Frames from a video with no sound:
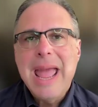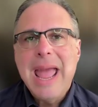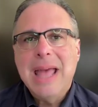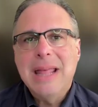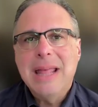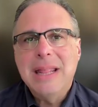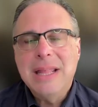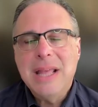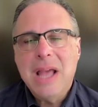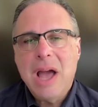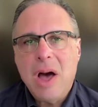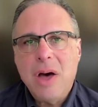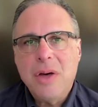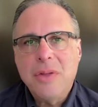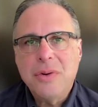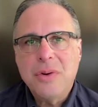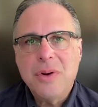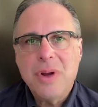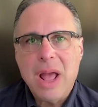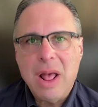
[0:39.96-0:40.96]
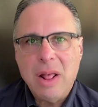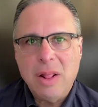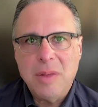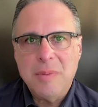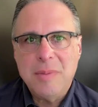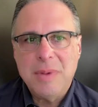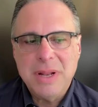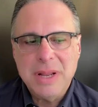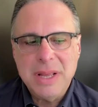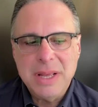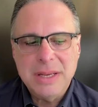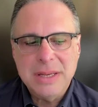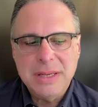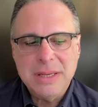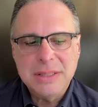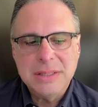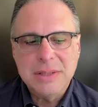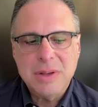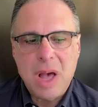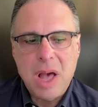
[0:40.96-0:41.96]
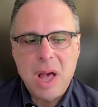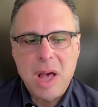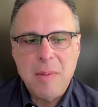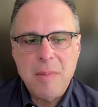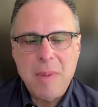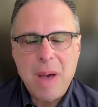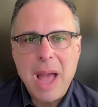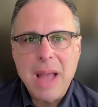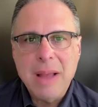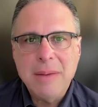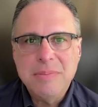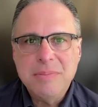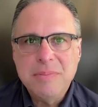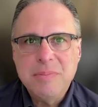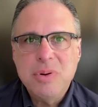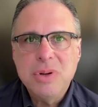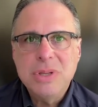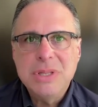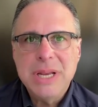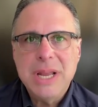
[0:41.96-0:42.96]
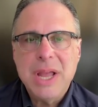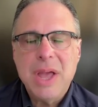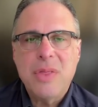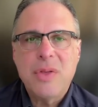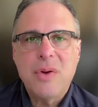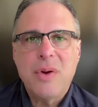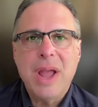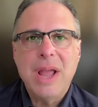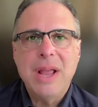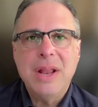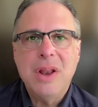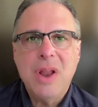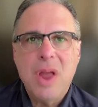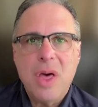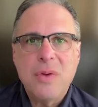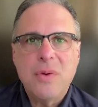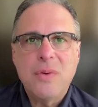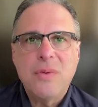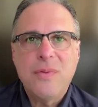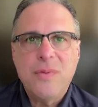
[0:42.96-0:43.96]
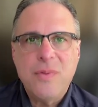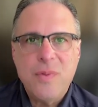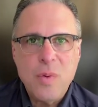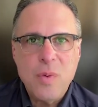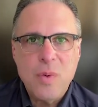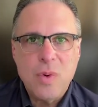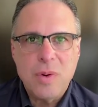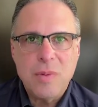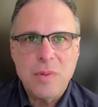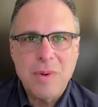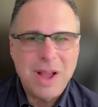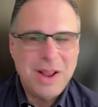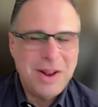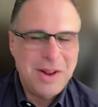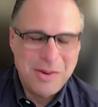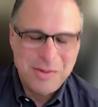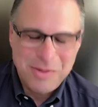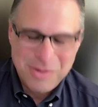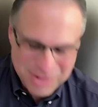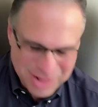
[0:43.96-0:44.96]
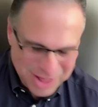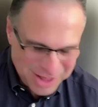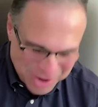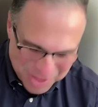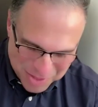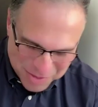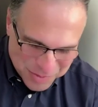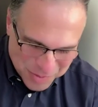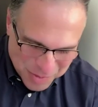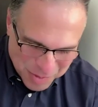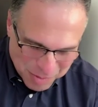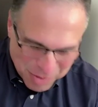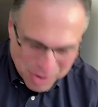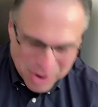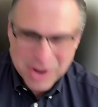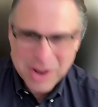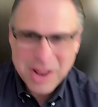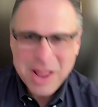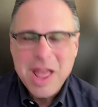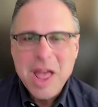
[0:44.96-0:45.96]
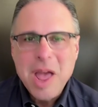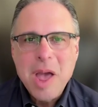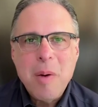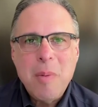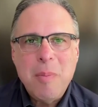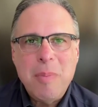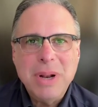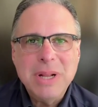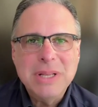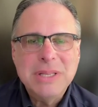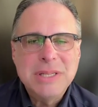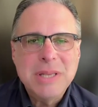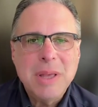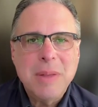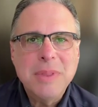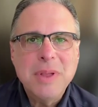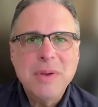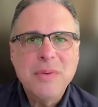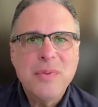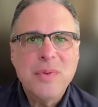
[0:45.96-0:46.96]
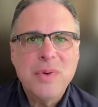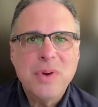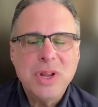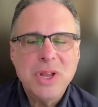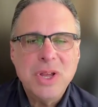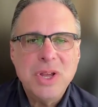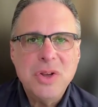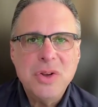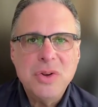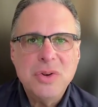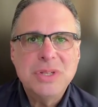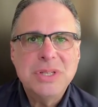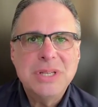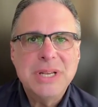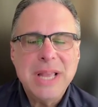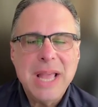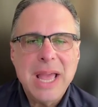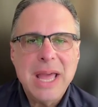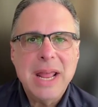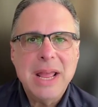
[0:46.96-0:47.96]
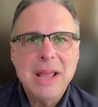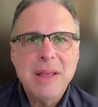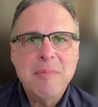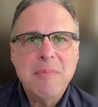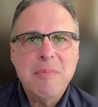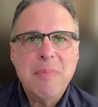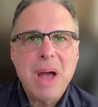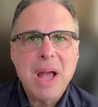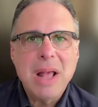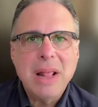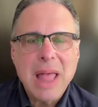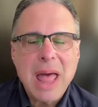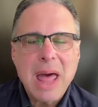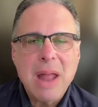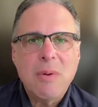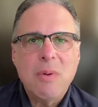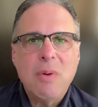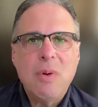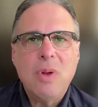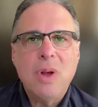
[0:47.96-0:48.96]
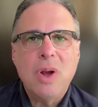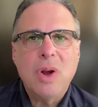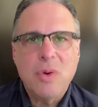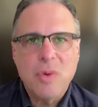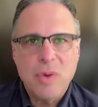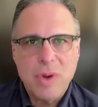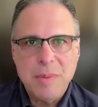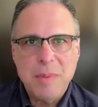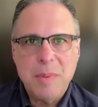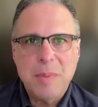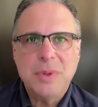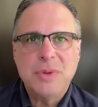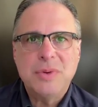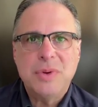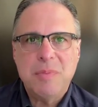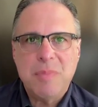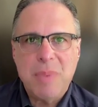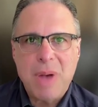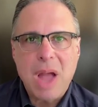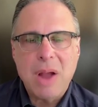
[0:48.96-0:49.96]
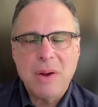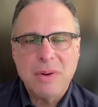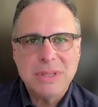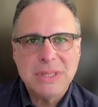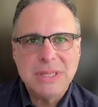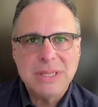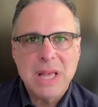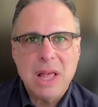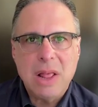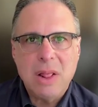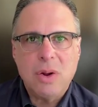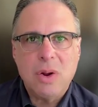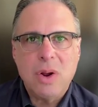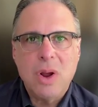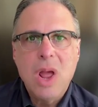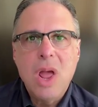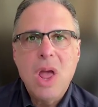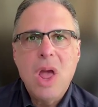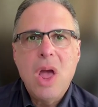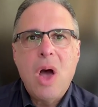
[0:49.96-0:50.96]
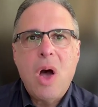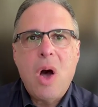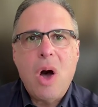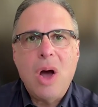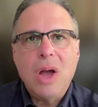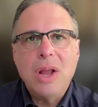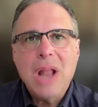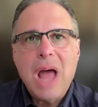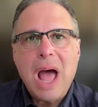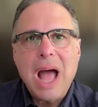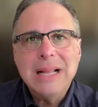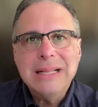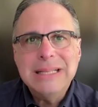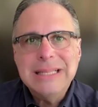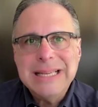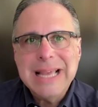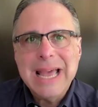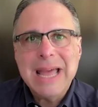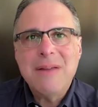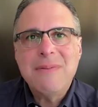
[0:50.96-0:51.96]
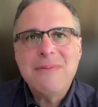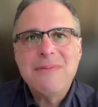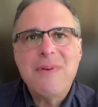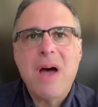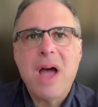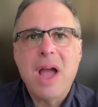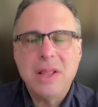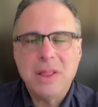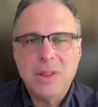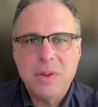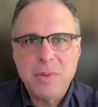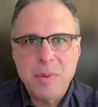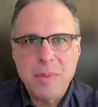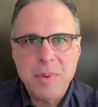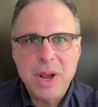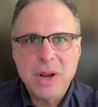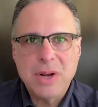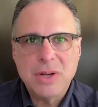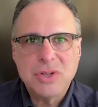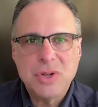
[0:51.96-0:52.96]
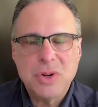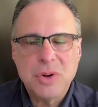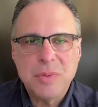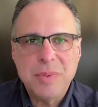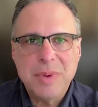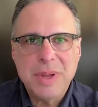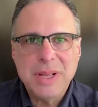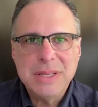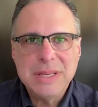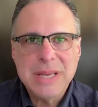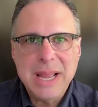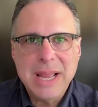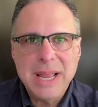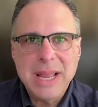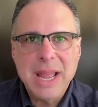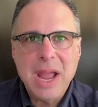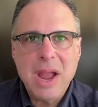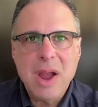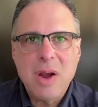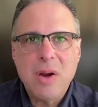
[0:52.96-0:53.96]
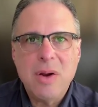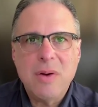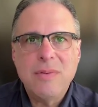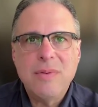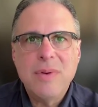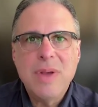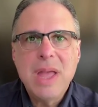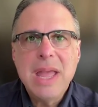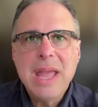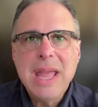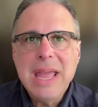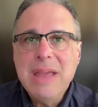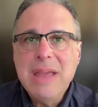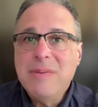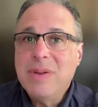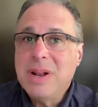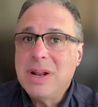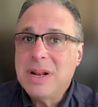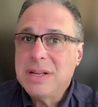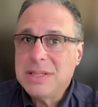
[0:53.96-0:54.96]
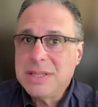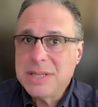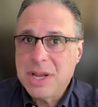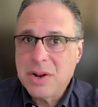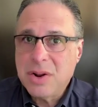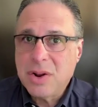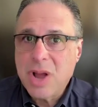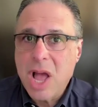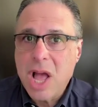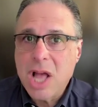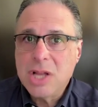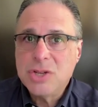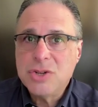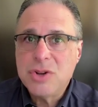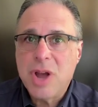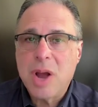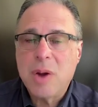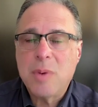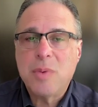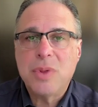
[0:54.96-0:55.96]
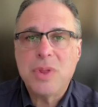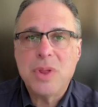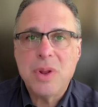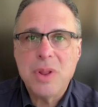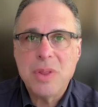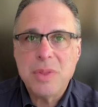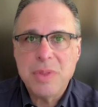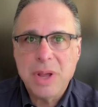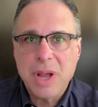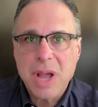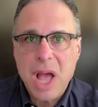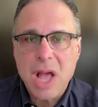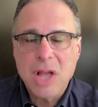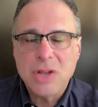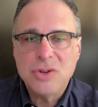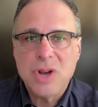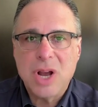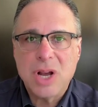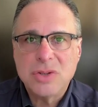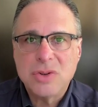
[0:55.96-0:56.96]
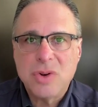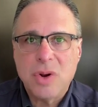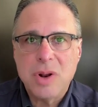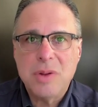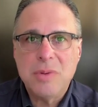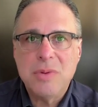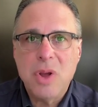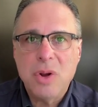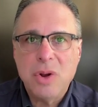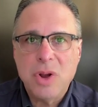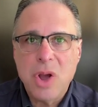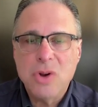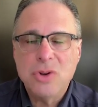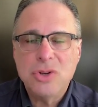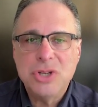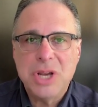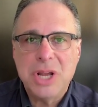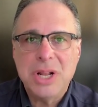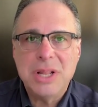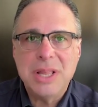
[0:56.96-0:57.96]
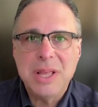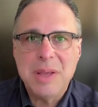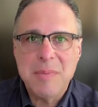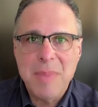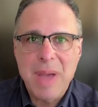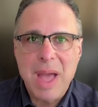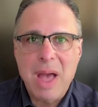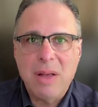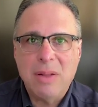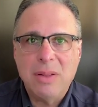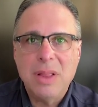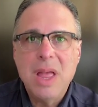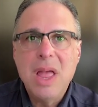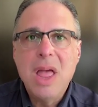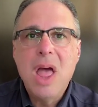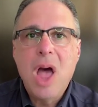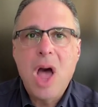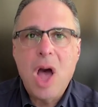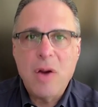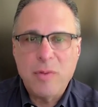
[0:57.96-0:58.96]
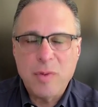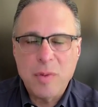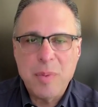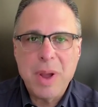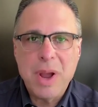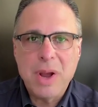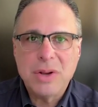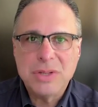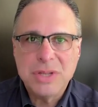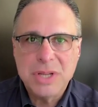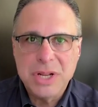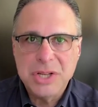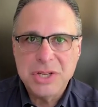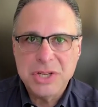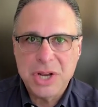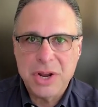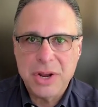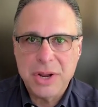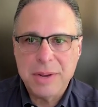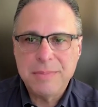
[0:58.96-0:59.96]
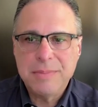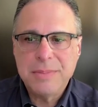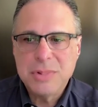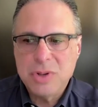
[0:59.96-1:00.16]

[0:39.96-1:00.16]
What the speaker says: And then the other element is I put together another form. I know another form, right? But it's something for you to use to get a bilateral agreement between buyer and seller on identifying the repairs that are being taken care of, even in the standard contract where the contracts already negotiated the amount of repairs in each area.